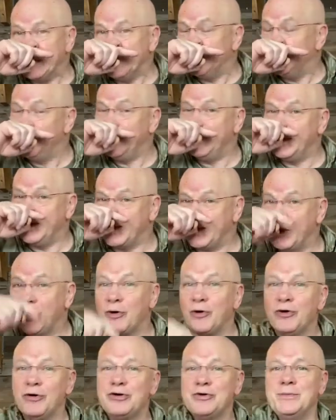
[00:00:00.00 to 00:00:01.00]
It will be an
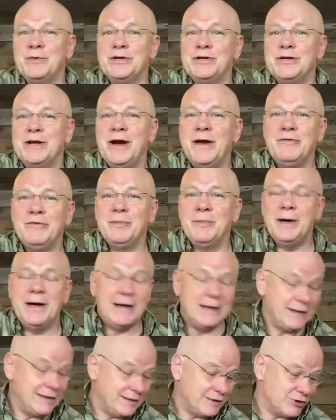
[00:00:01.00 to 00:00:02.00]
encouragement to
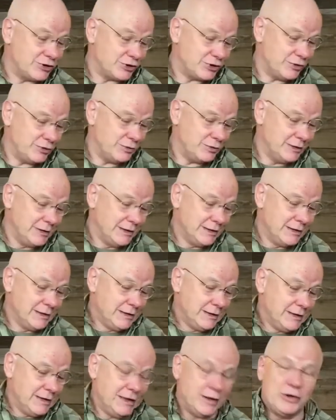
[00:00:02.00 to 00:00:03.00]
everybody, and so
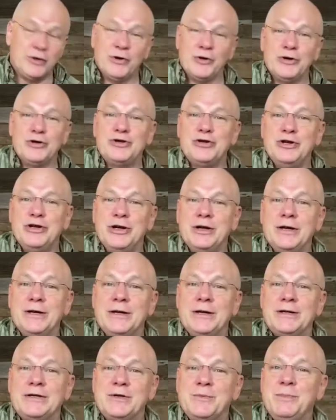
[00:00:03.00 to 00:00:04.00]
encourage you
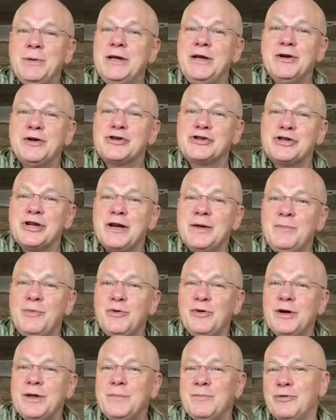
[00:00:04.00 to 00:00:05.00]
to be here Sunday
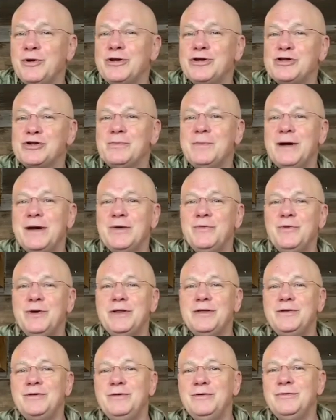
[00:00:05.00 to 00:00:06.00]
morning. Bring somebody
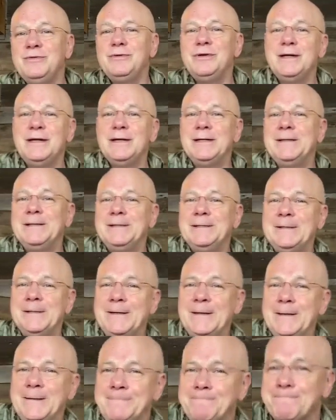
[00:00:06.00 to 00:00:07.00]
with you.
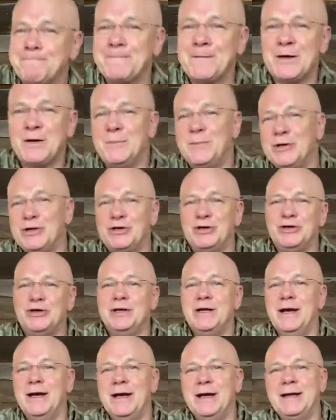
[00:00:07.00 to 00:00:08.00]
It'll be a
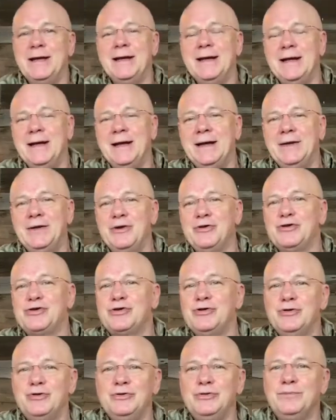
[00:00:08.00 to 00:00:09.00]
good day, and those
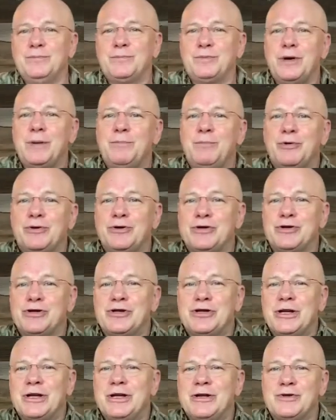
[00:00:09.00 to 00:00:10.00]
who
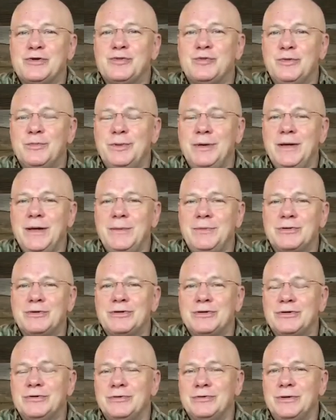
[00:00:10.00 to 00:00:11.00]
pre-purchase tickets will be able
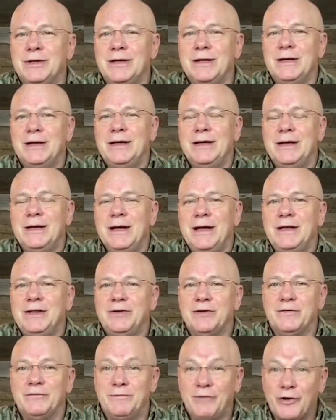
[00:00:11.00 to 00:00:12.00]
to
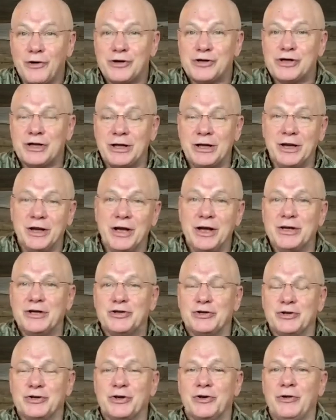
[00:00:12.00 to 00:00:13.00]
eat their varsity
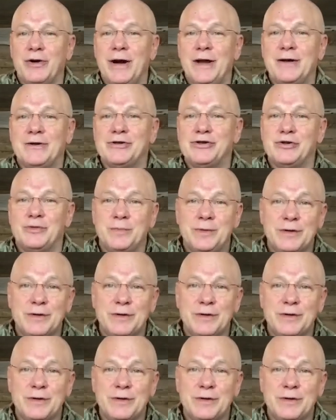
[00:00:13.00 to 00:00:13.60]
lunch on the grounds.